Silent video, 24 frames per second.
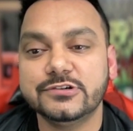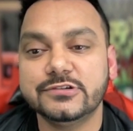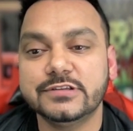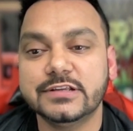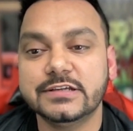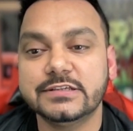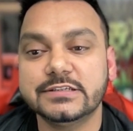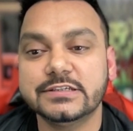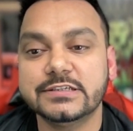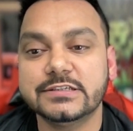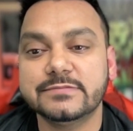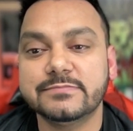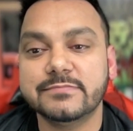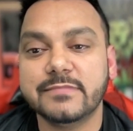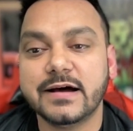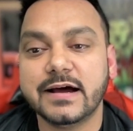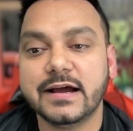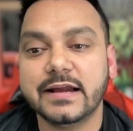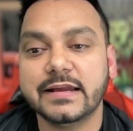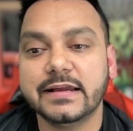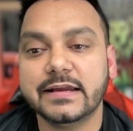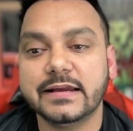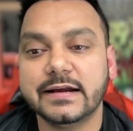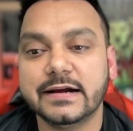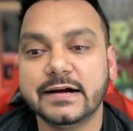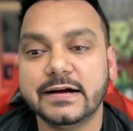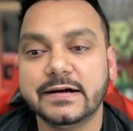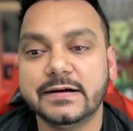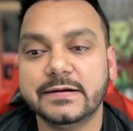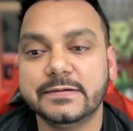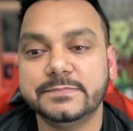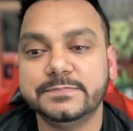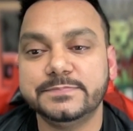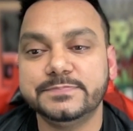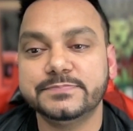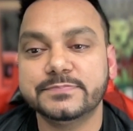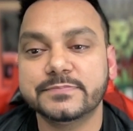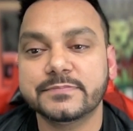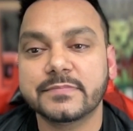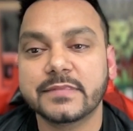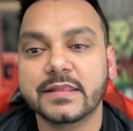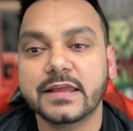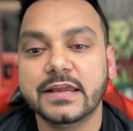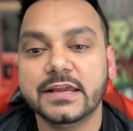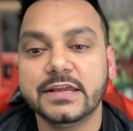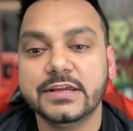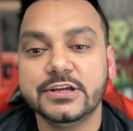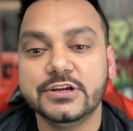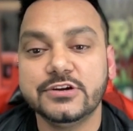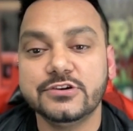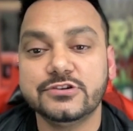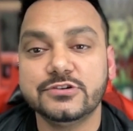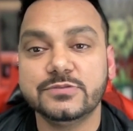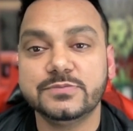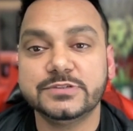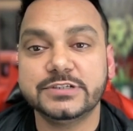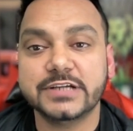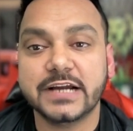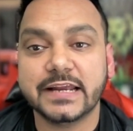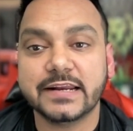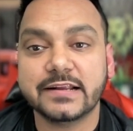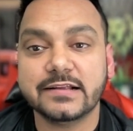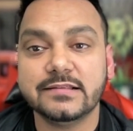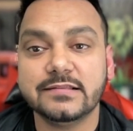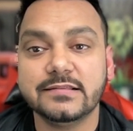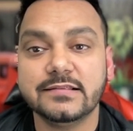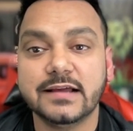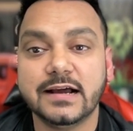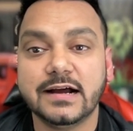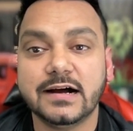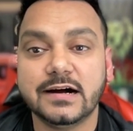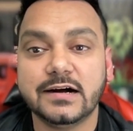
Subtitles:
this is my YouTube channel,